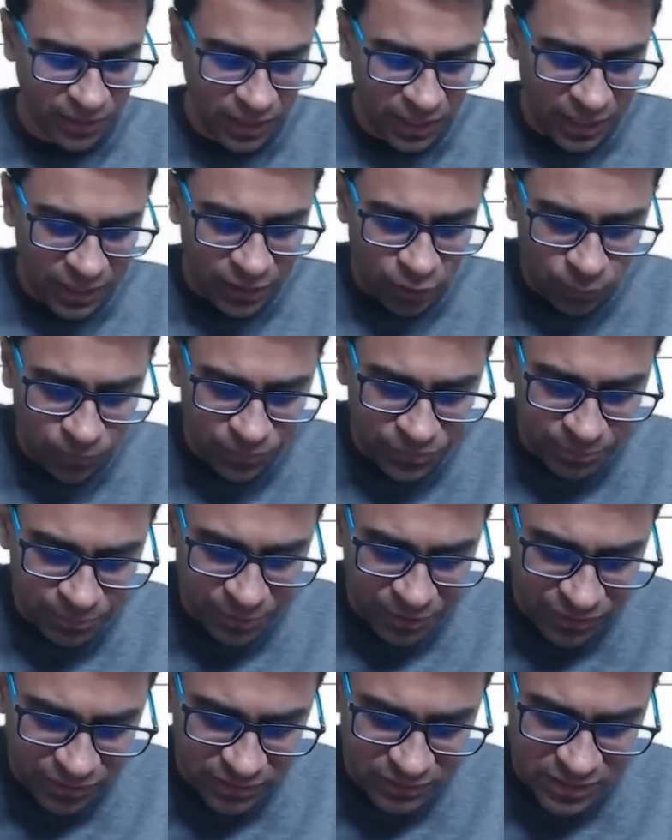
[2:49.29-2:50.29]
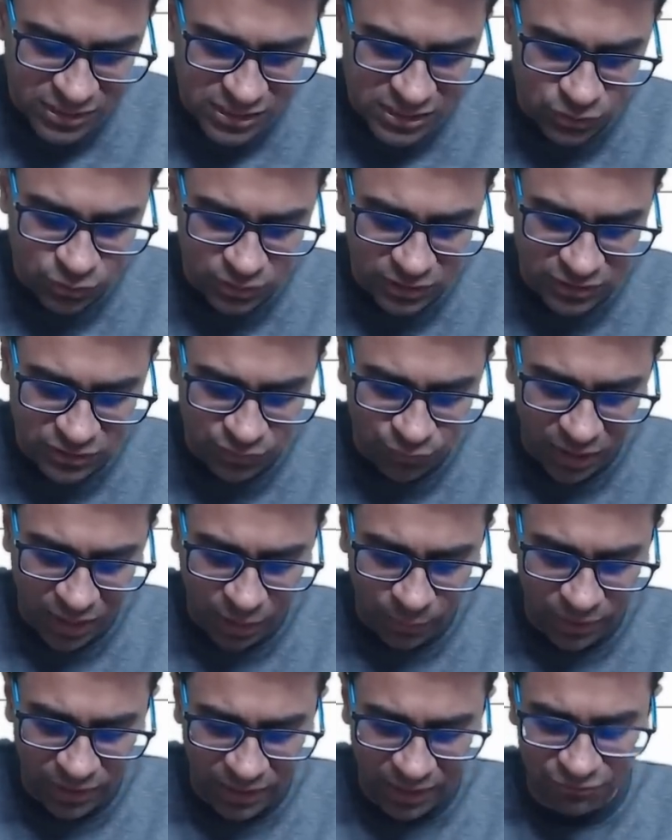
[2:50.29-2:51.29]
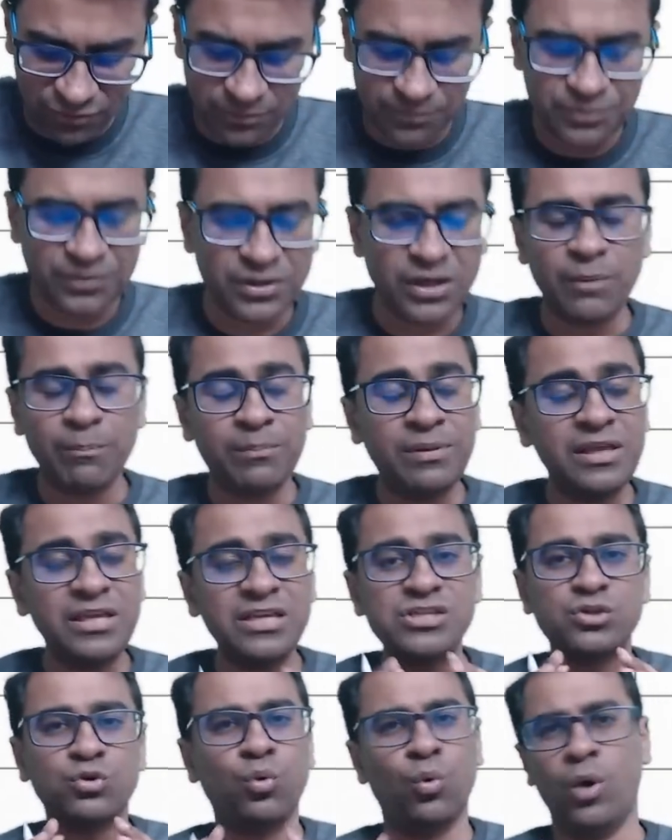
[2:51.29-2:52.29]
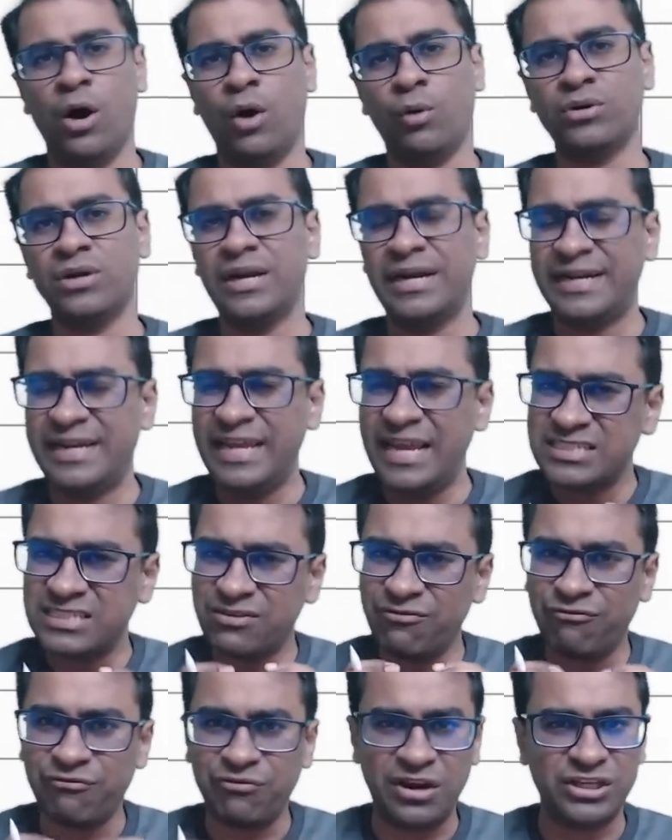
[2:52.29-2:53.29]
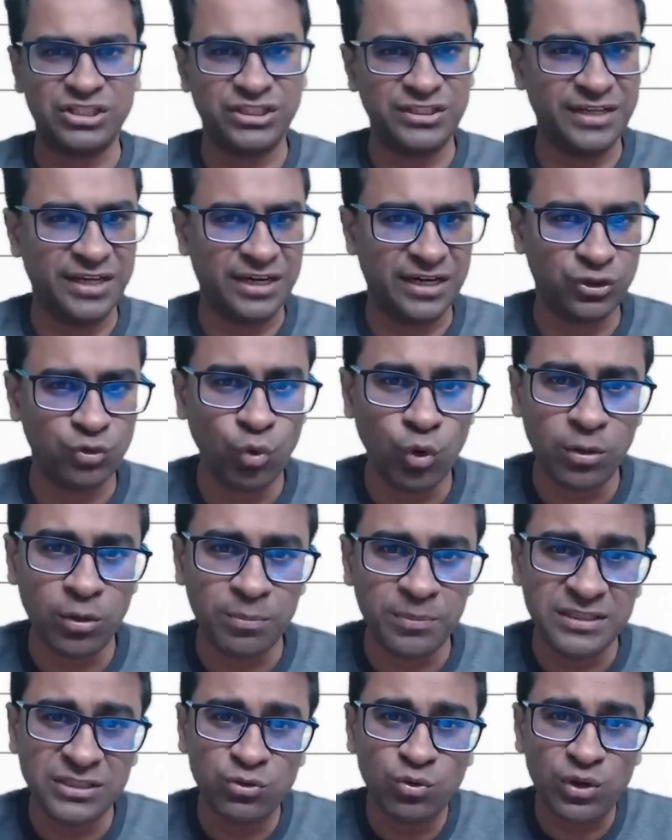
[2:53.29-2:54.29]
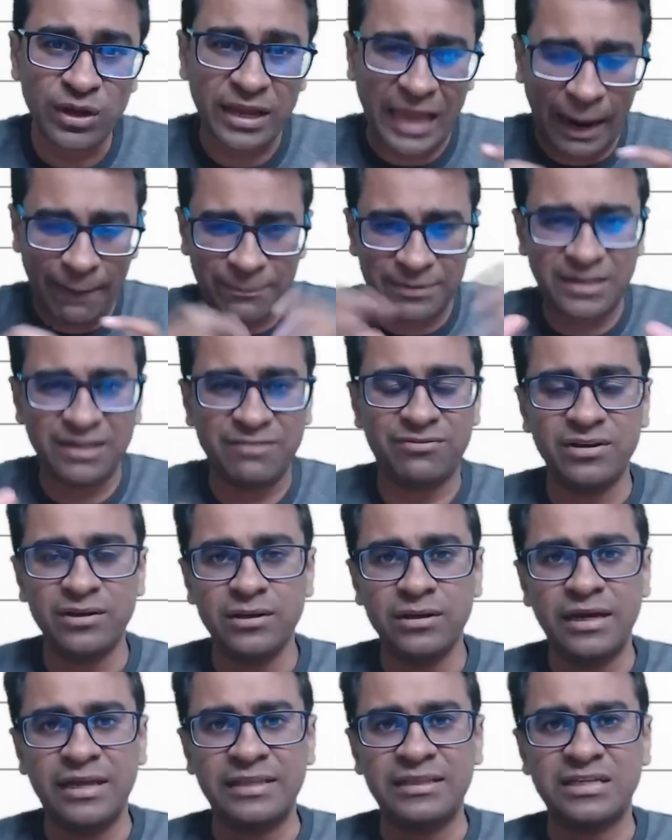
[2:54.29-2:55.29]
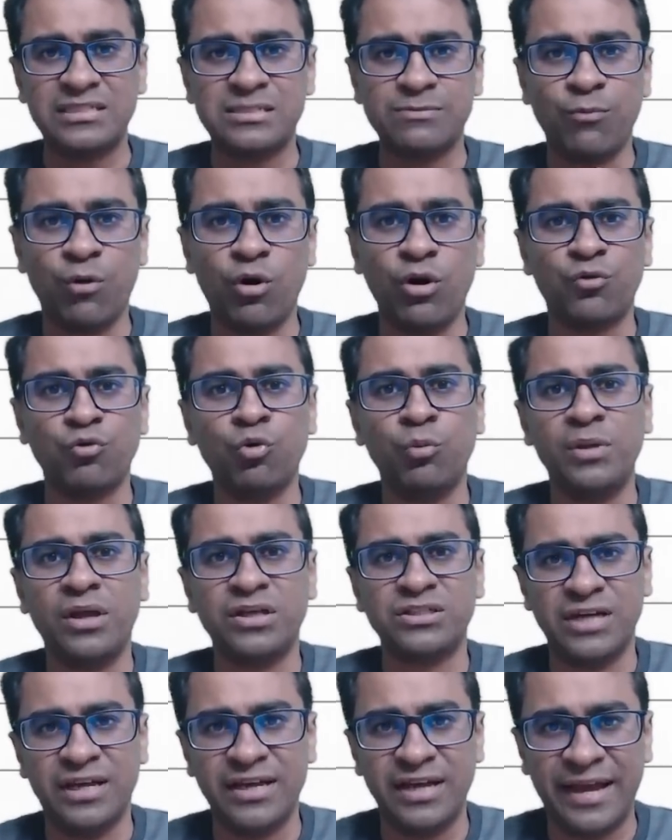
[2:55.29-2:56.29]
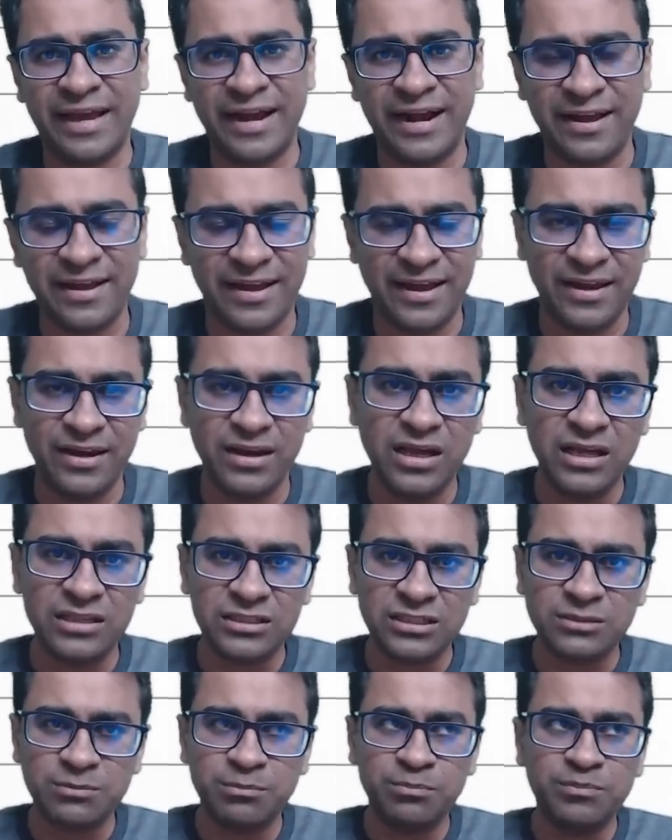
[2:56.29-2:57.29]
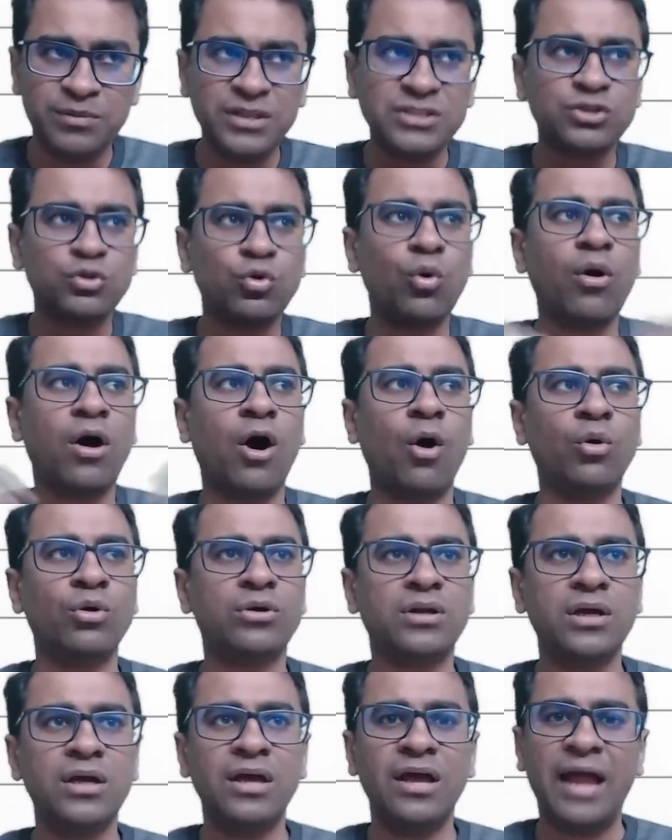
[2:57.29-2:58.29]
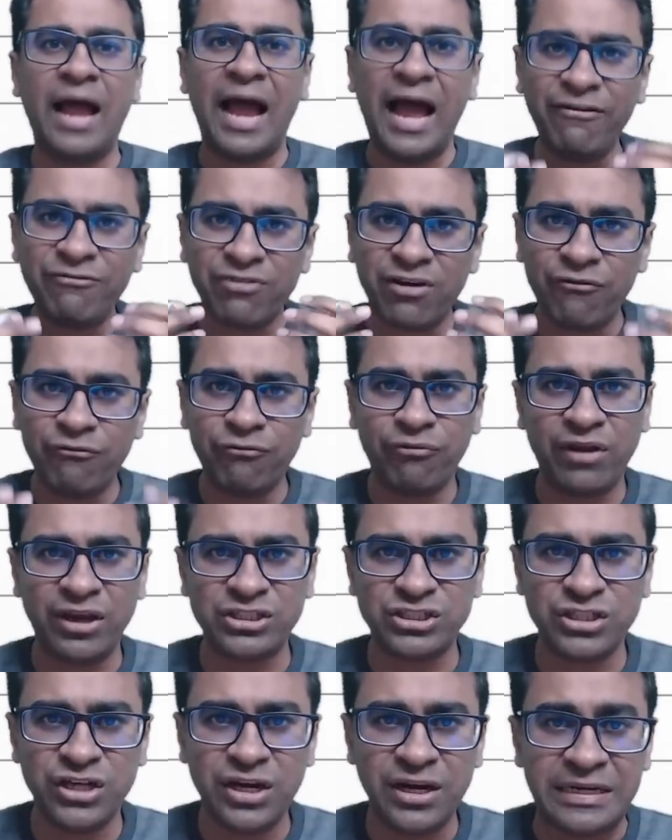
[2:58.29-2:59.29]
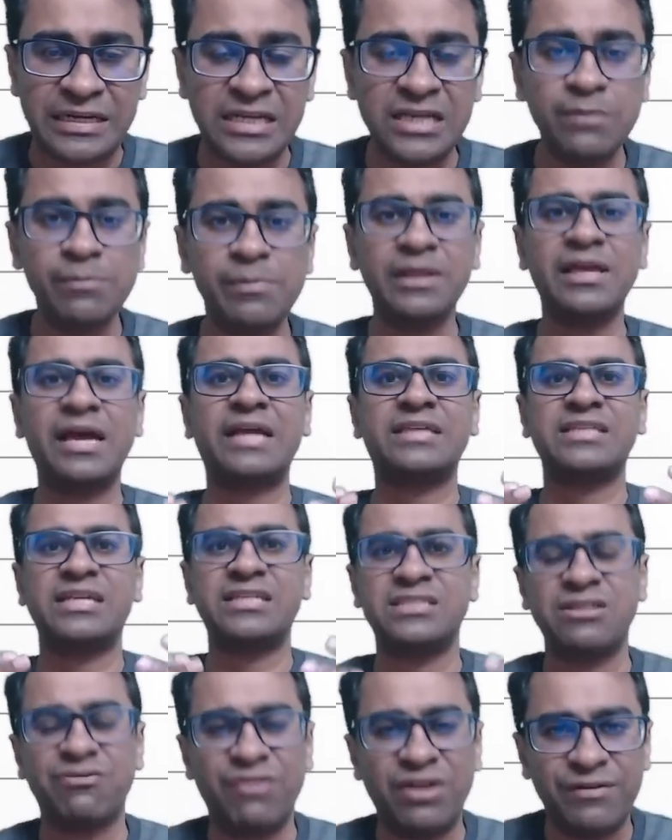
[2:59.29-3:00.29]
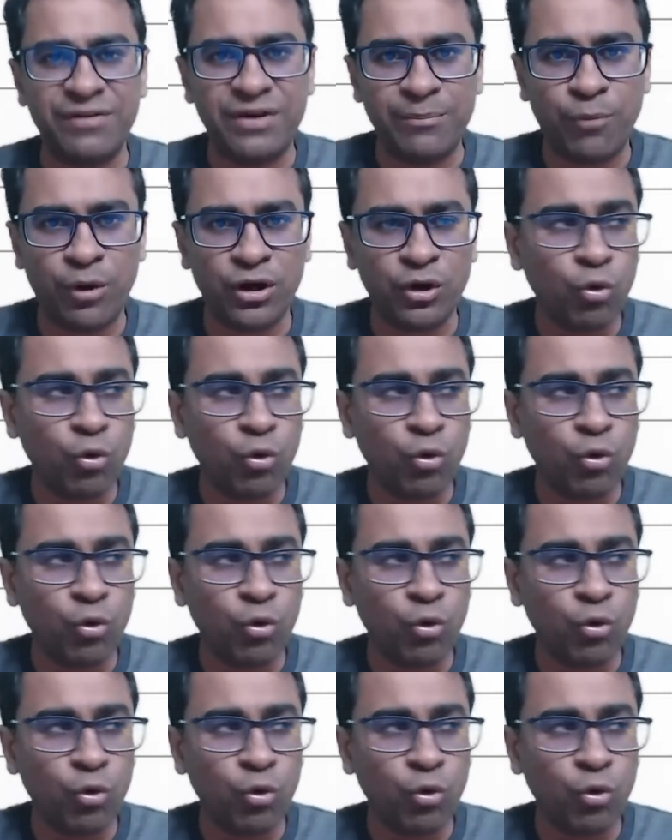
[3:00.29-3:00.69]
Now, between this two, there's 1 hour left. Please go out, take some fresh air. Don't be captive in that small room you're studying again and again. Just go out, have some fresh air. Deep breathing exercises are very, very important.